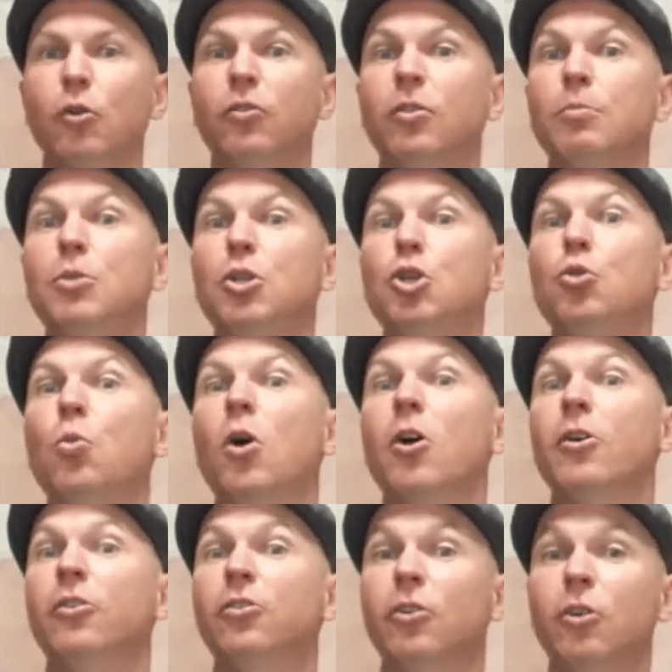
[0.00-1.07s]
some new
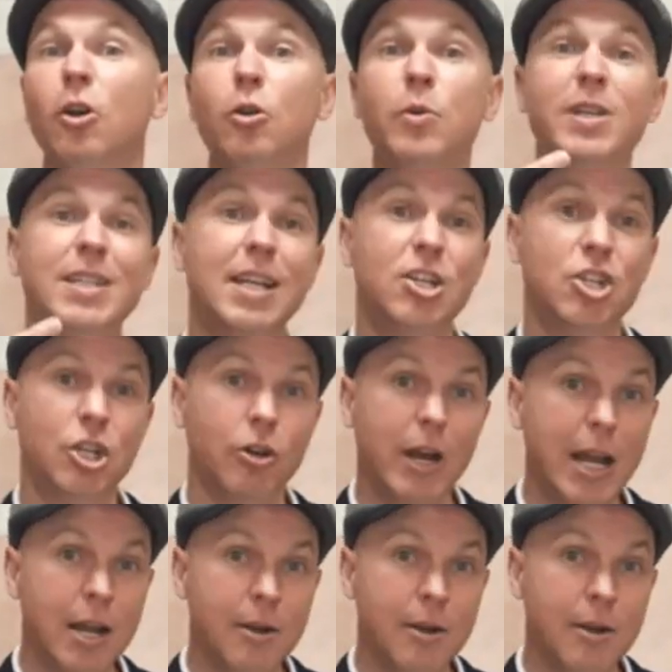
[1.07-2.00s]
words. So go to a dictionary